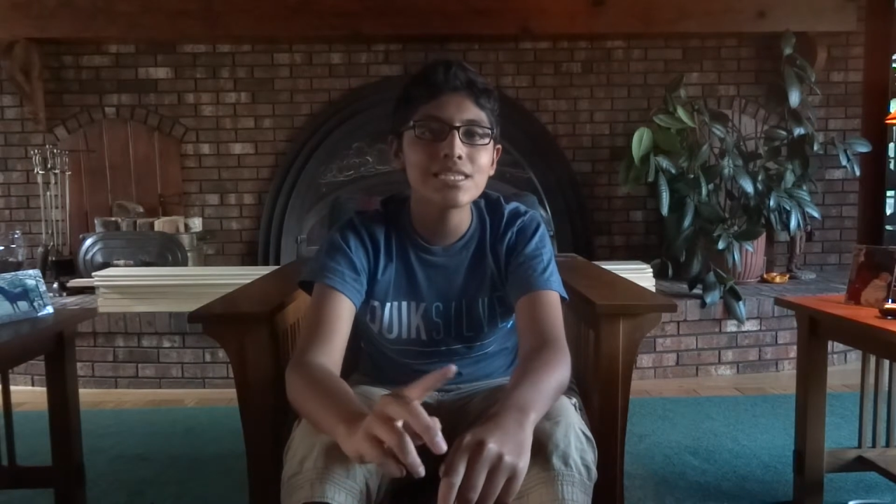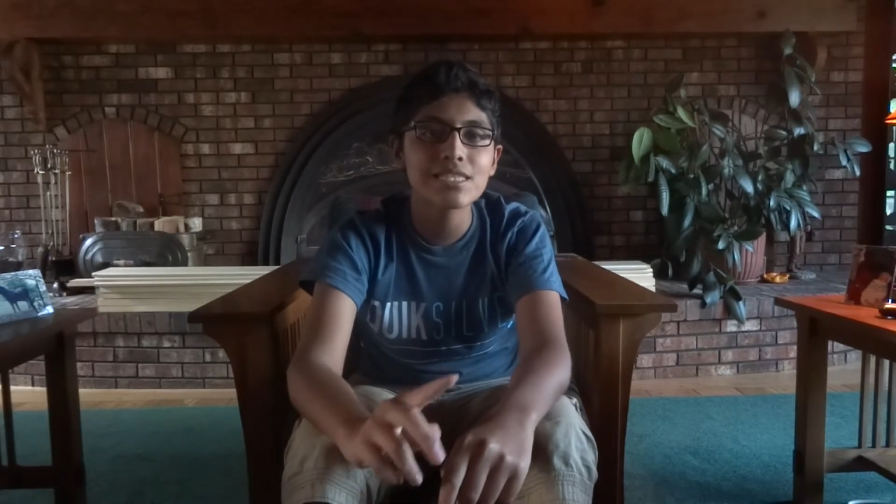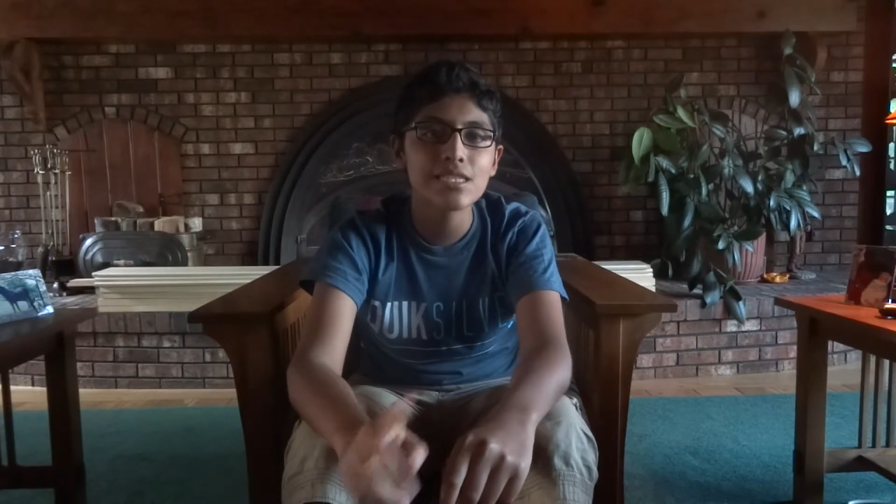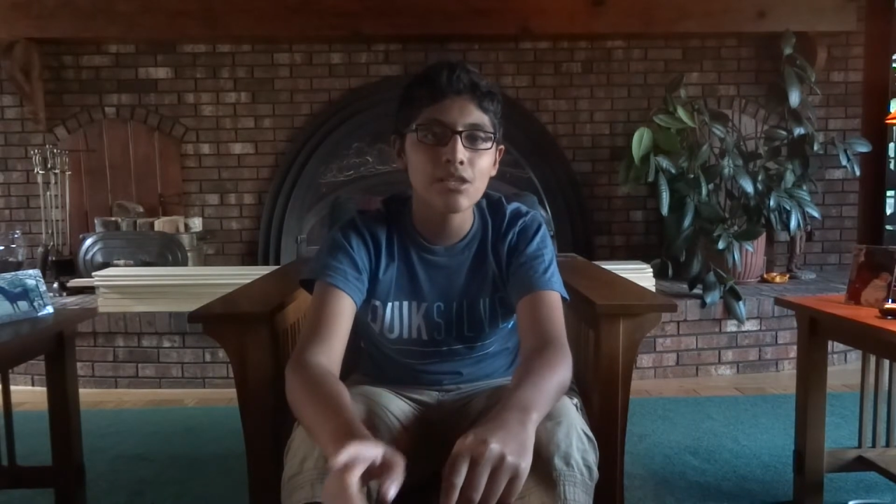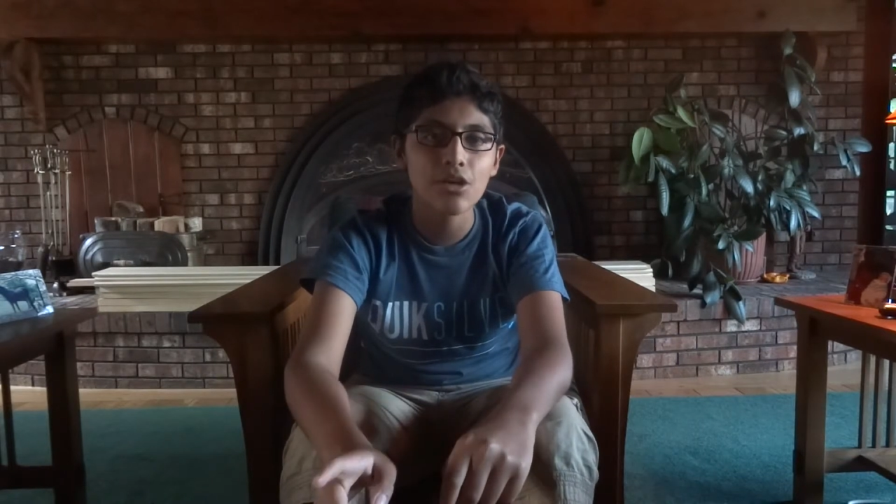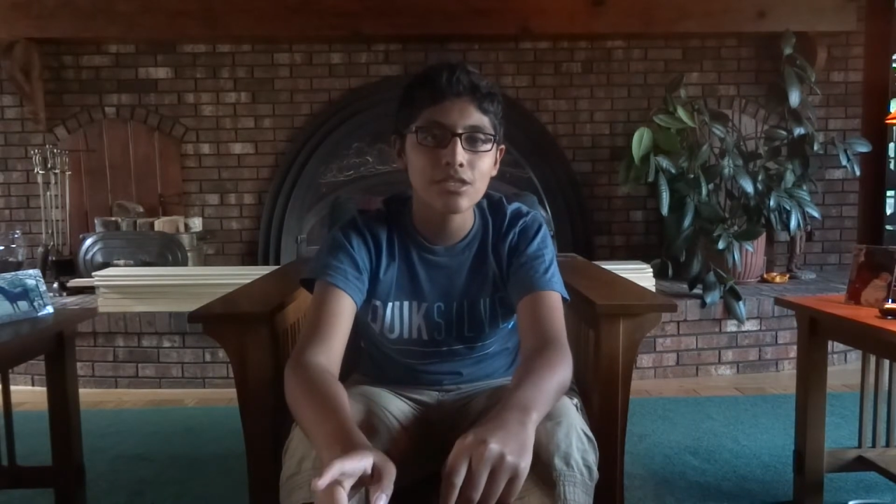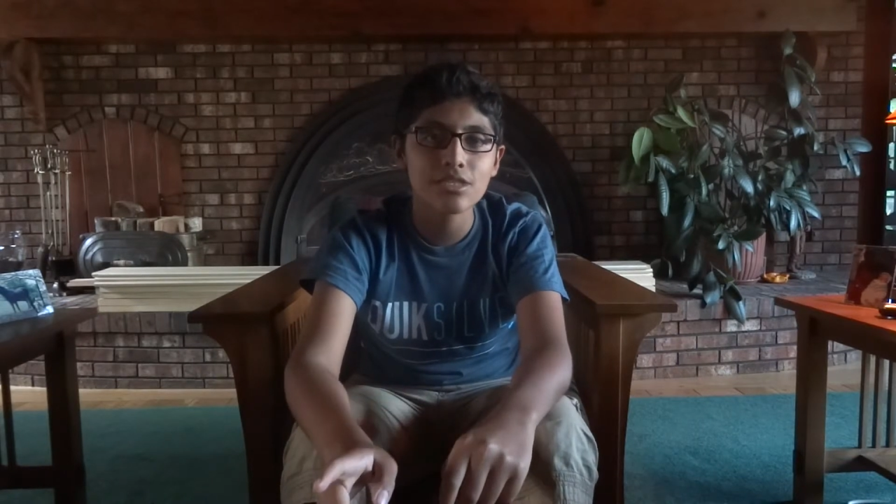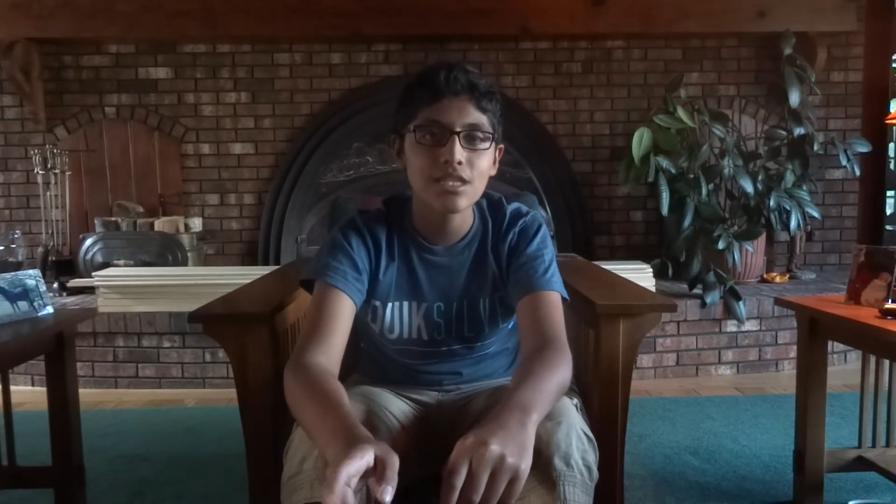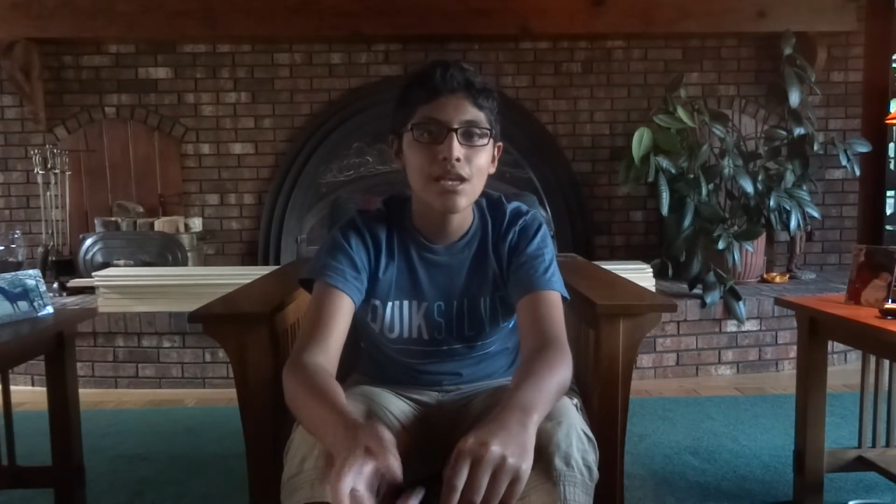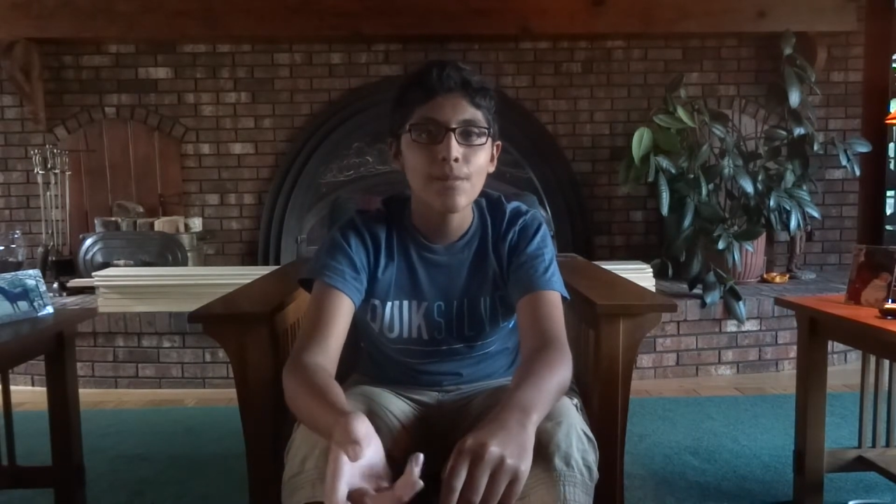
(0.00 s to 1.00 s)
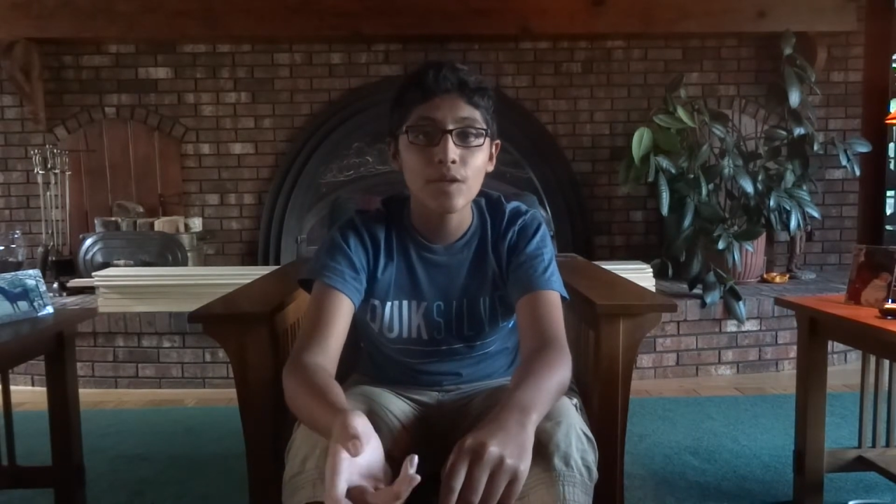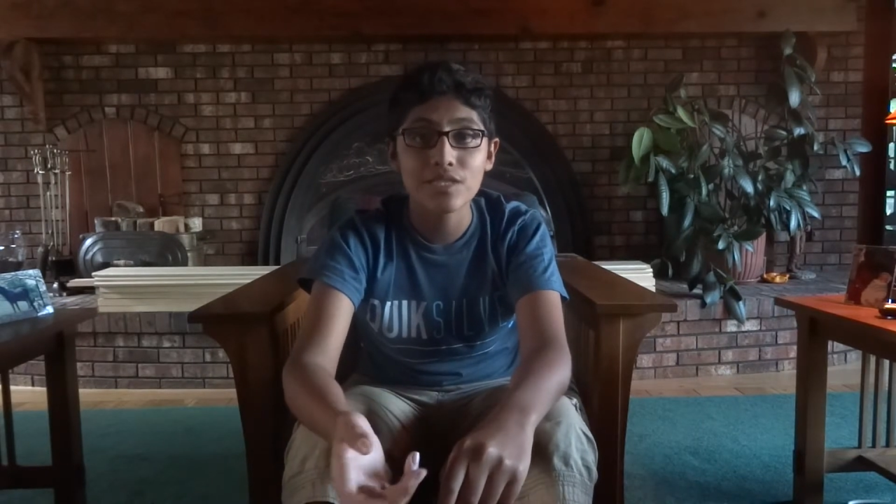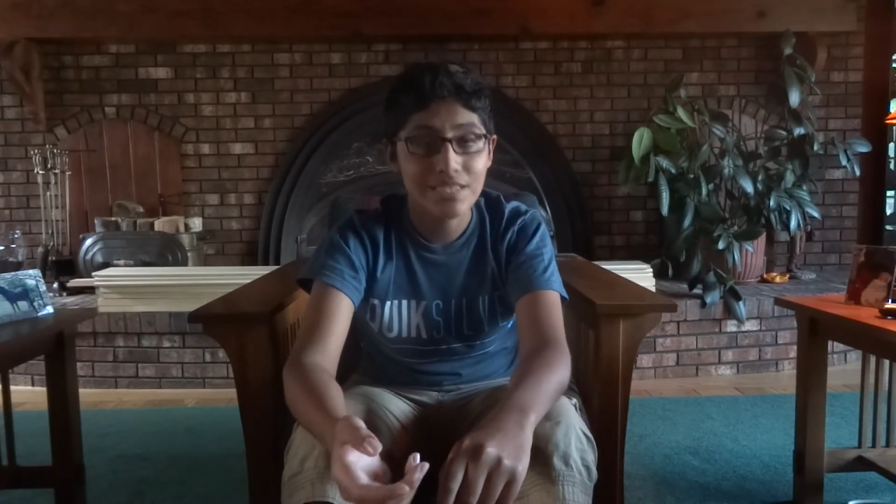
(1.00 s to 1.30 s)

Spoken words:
slut, because